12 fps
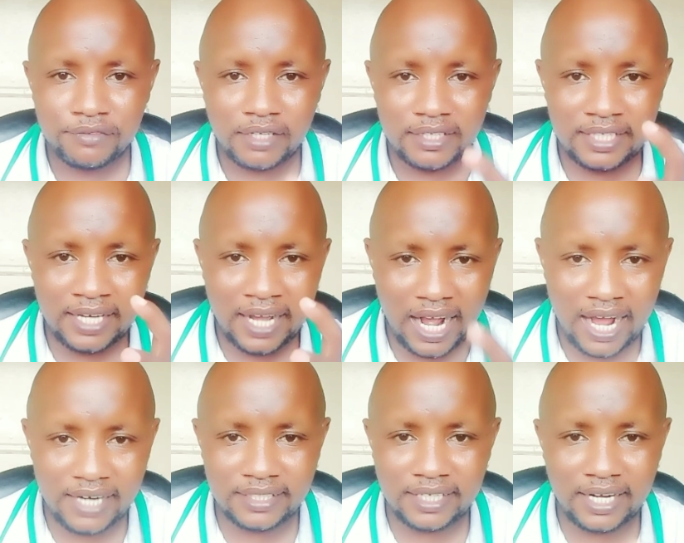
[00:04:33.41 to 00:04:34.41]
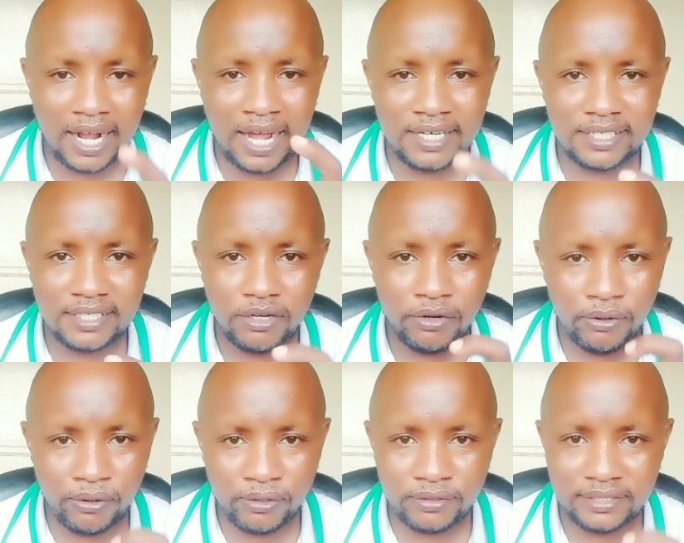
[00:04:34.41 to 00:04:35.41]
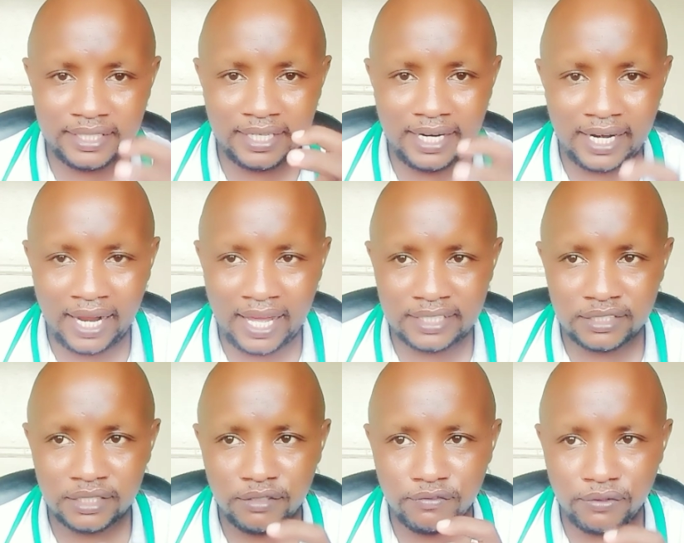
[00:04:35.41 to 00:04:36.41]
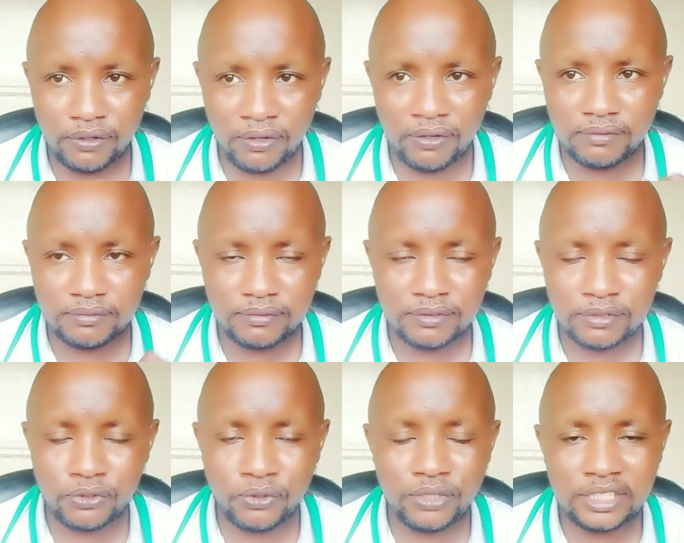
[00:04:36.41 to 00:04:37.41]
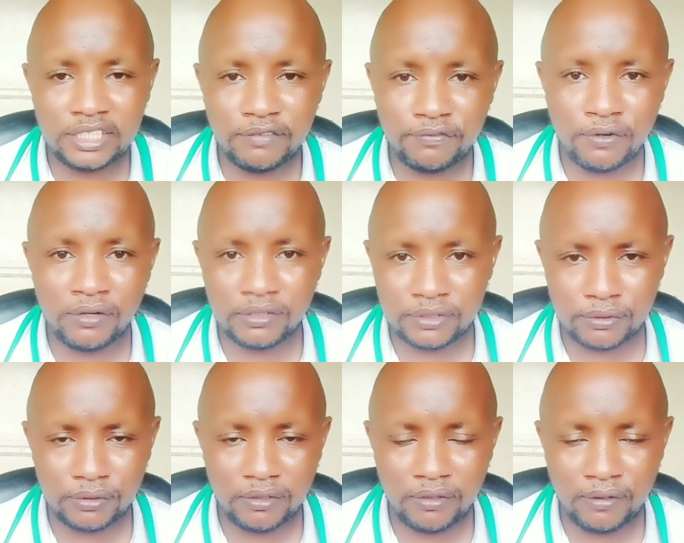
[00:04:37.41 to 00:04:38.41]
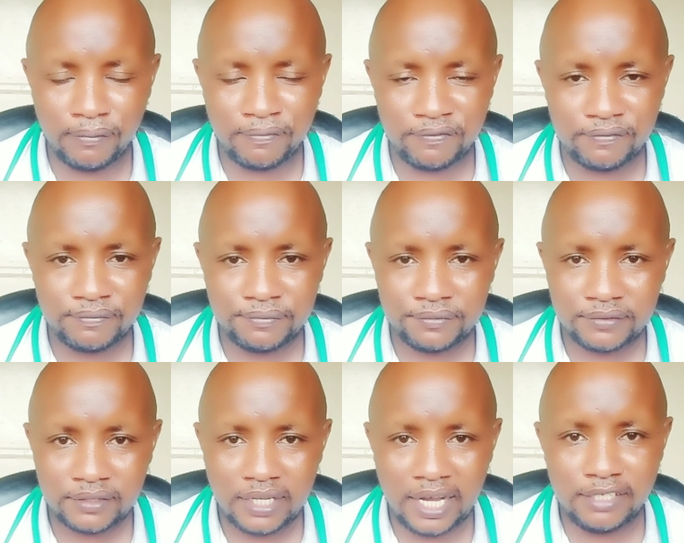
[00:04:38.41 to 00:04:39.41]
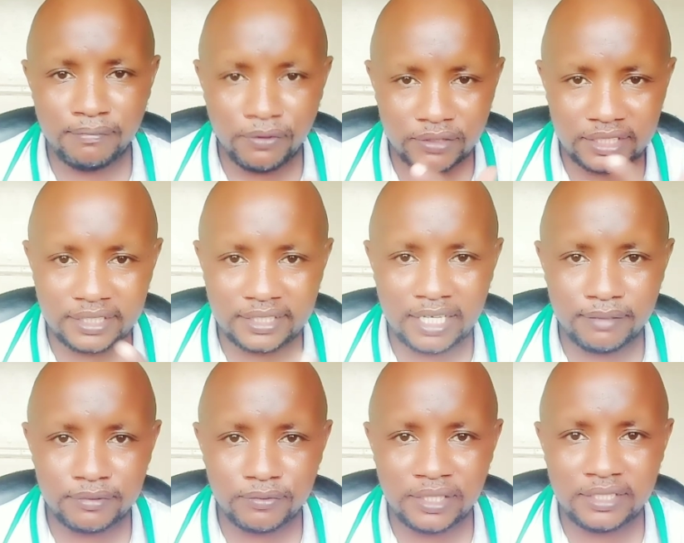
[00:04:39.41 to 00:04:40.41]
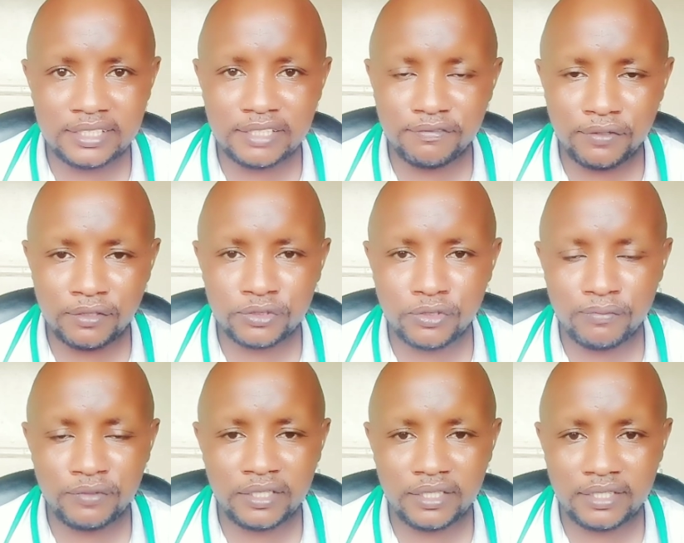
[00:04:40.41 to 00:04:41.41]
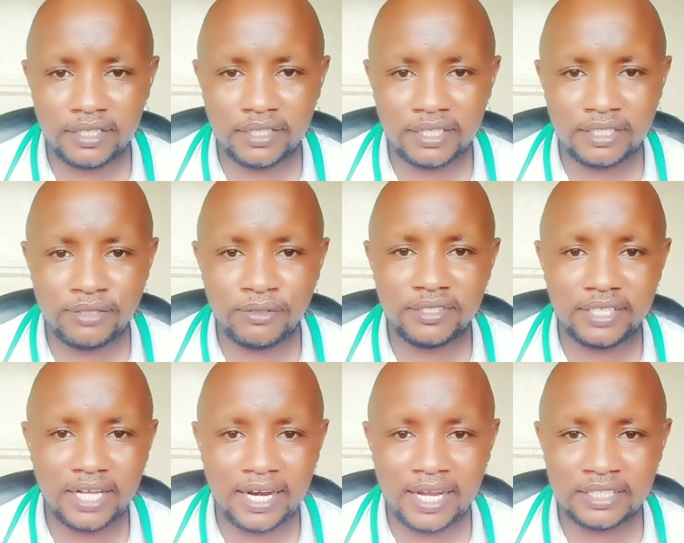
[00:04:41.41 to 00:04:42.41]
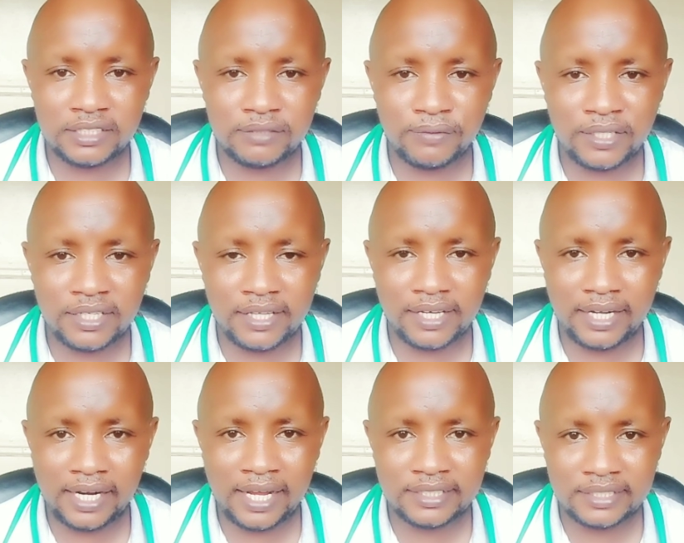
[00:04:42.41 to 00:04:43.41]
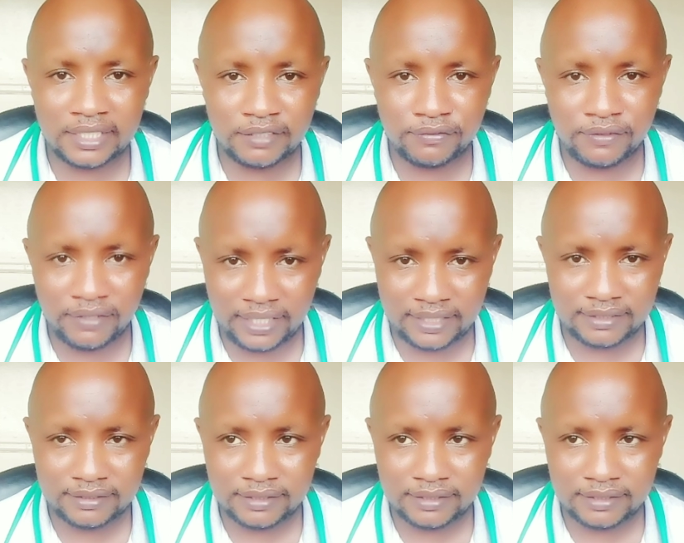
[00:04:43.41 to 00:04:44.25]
the hand can't hold the glass for long. So it falls off. And most times when it falls off, they don't realize whether the glass has fallen,